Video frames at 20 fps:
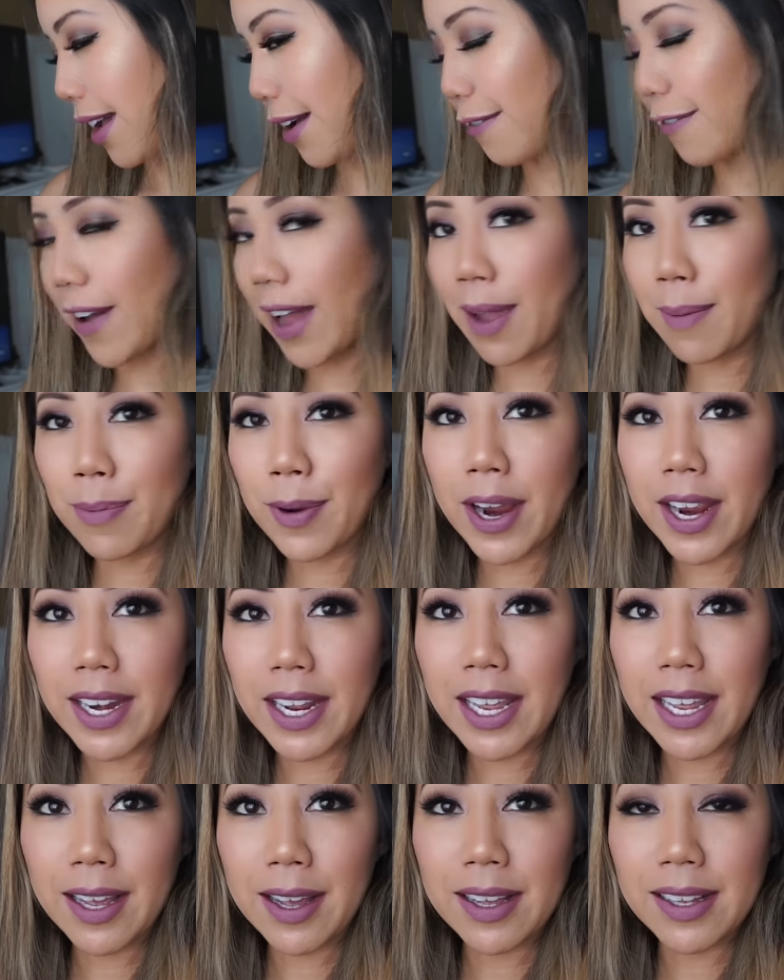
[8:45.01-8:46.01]
A
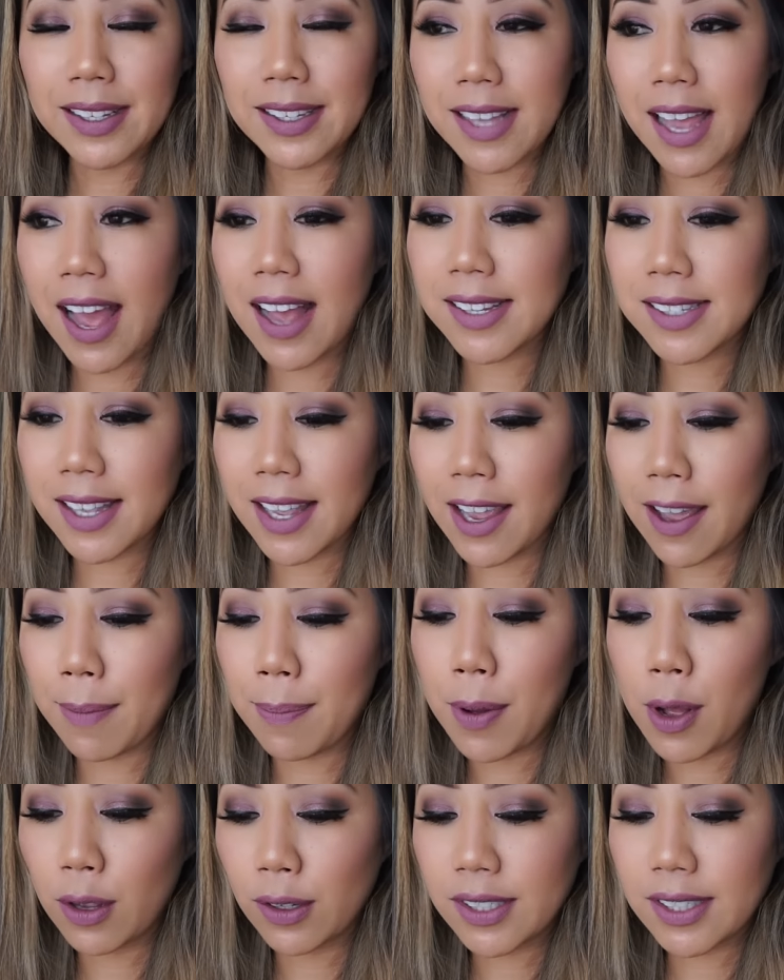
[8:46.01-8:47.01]
vibrating, it has like a
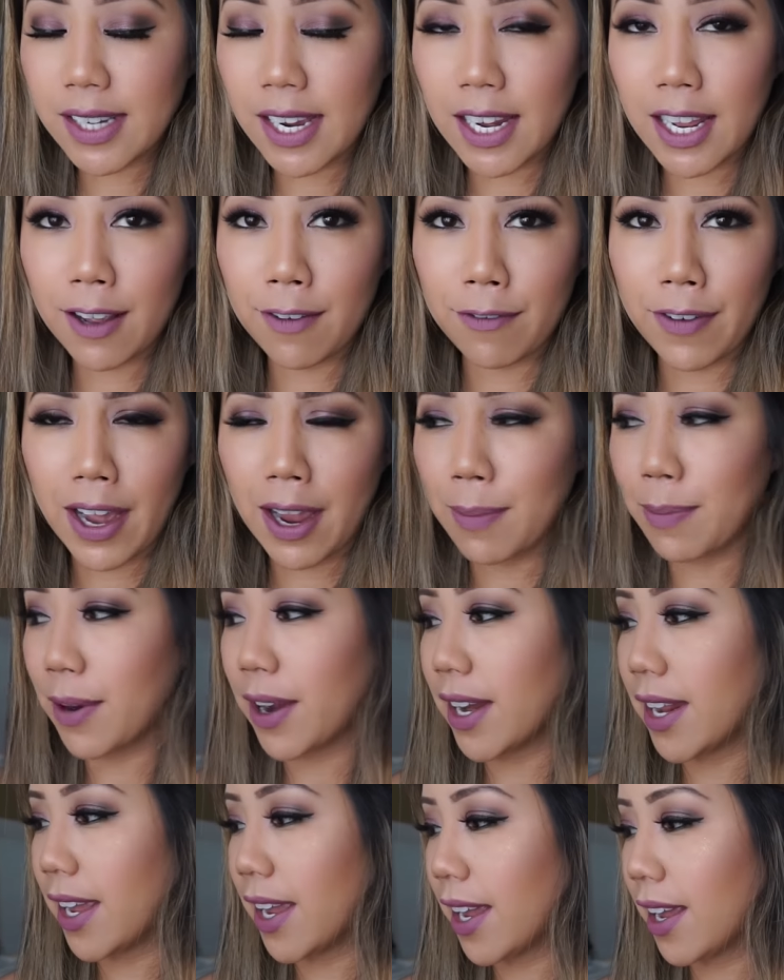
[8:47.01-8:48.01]
pulsating
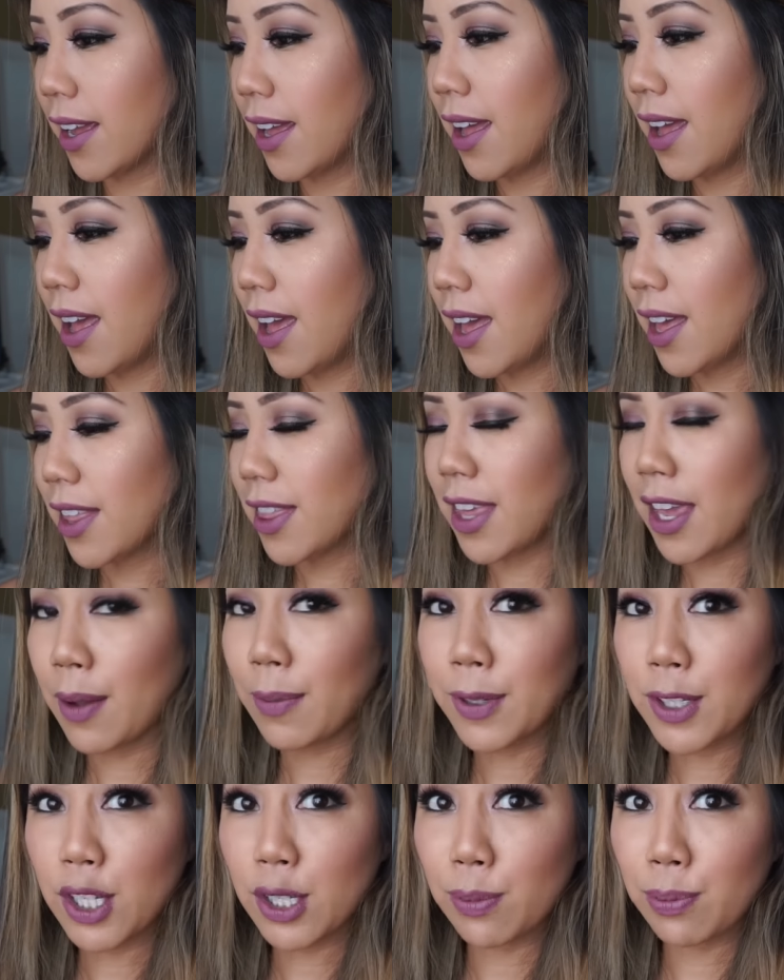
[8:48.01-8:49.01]
vibrating thing,
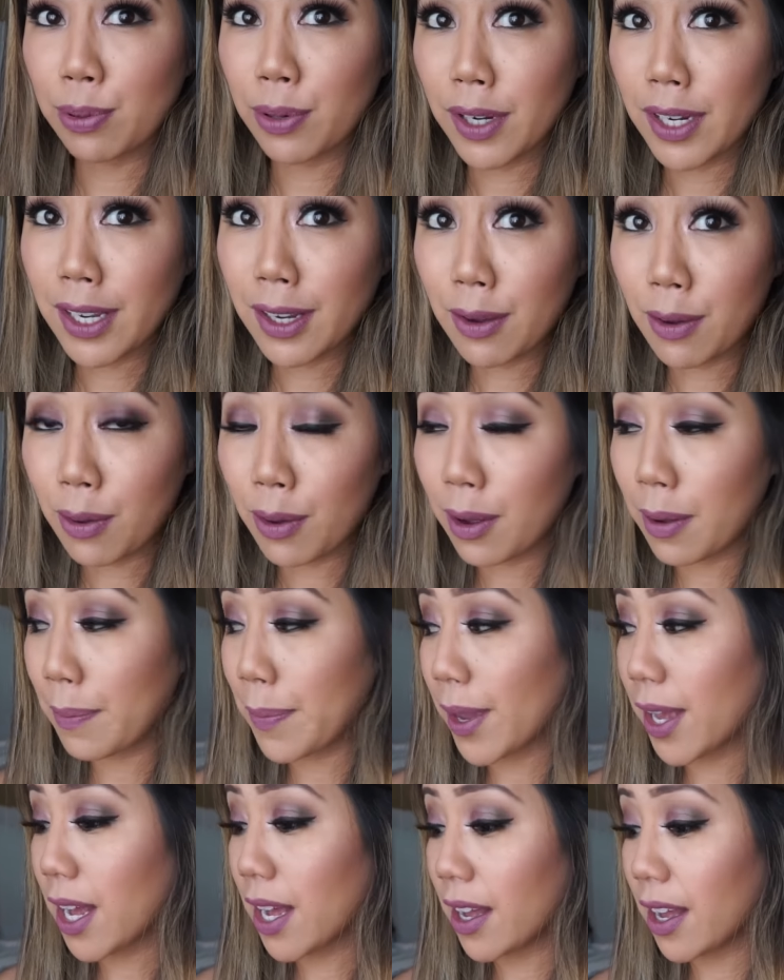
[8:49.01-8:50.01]
which is pretty cool
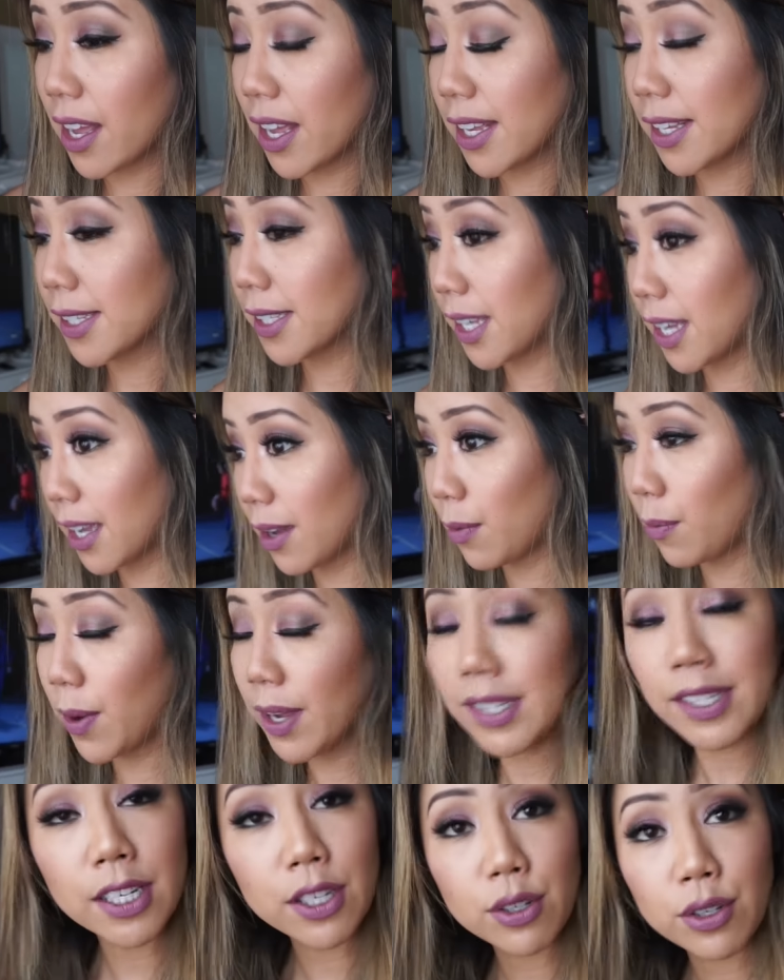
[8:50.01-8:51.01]
because
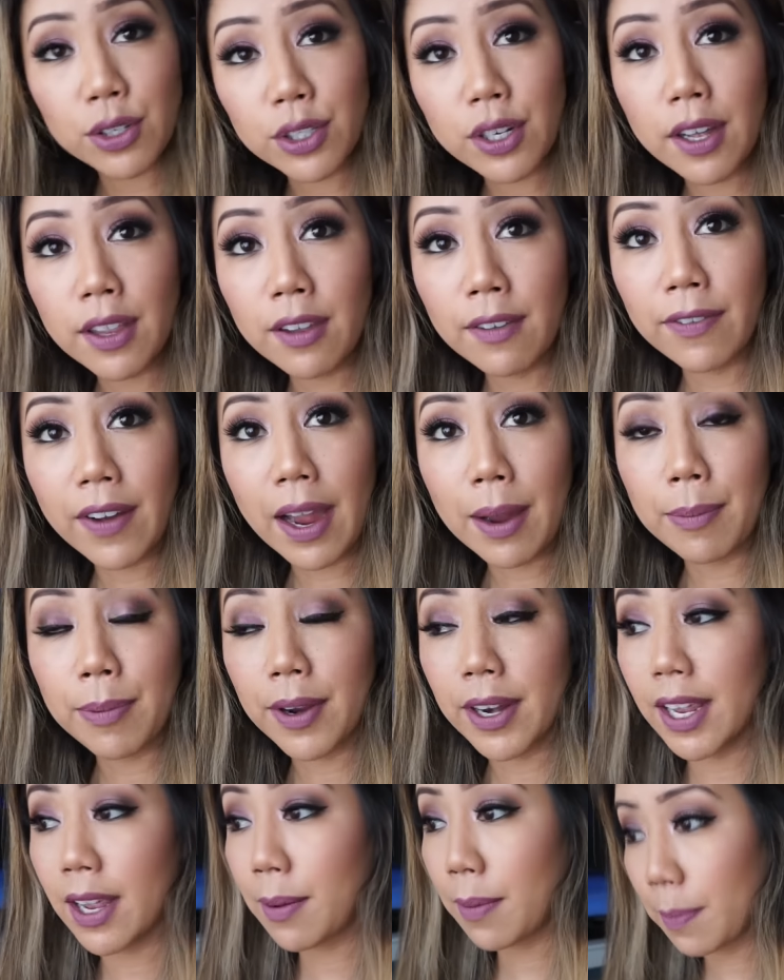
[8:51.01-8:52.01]
once I turn on the
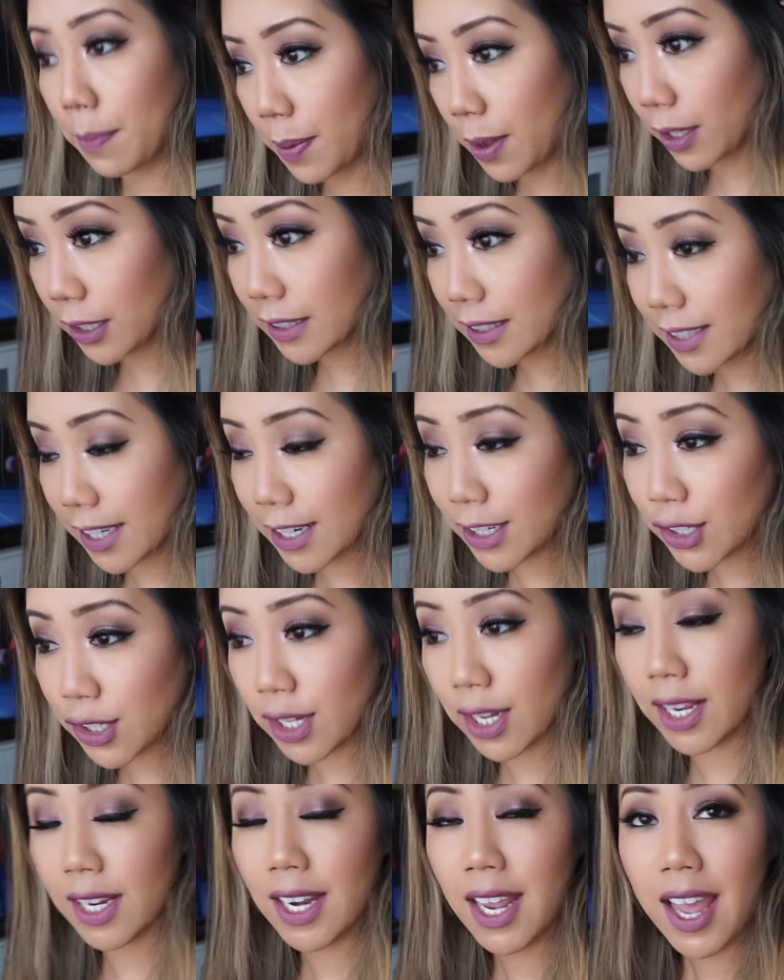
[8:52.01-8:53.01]
vibrating
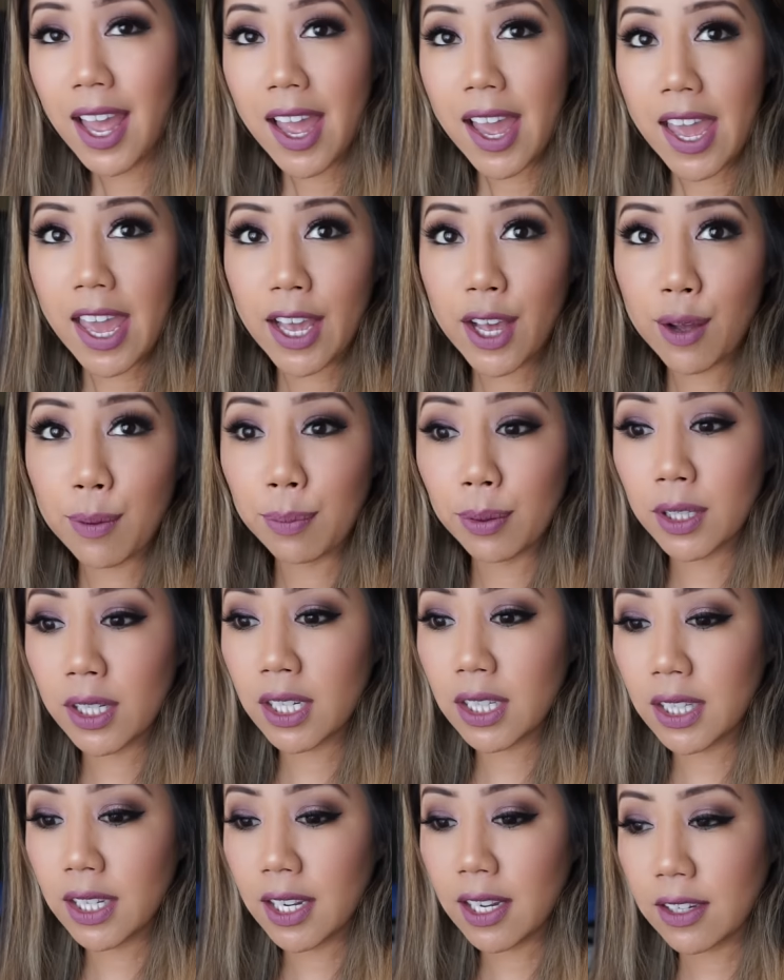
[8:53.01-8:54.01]
pulsation, it
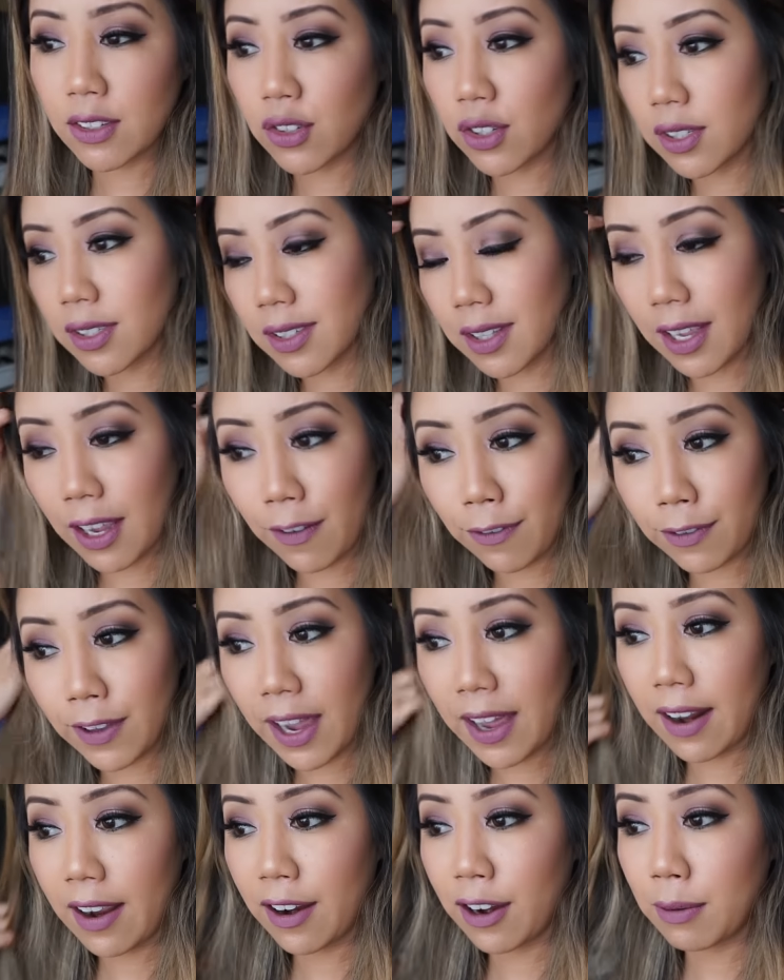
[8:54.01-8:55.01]
completely just like
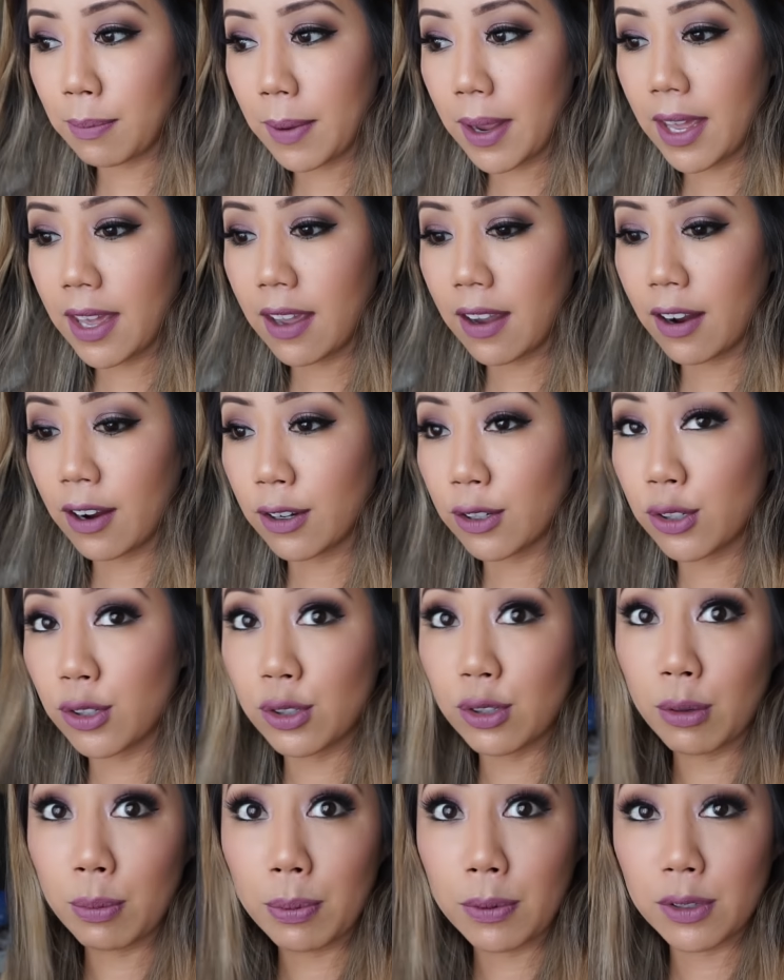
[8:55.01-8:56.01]
flat ironed my hair
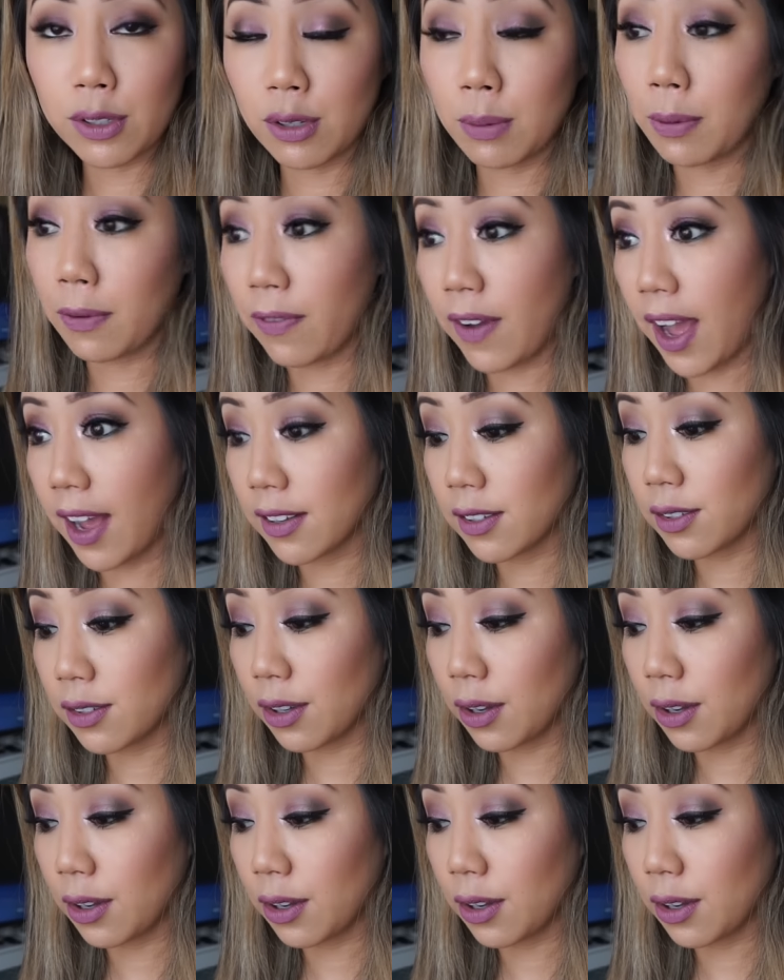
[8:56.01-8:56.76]
super super fast.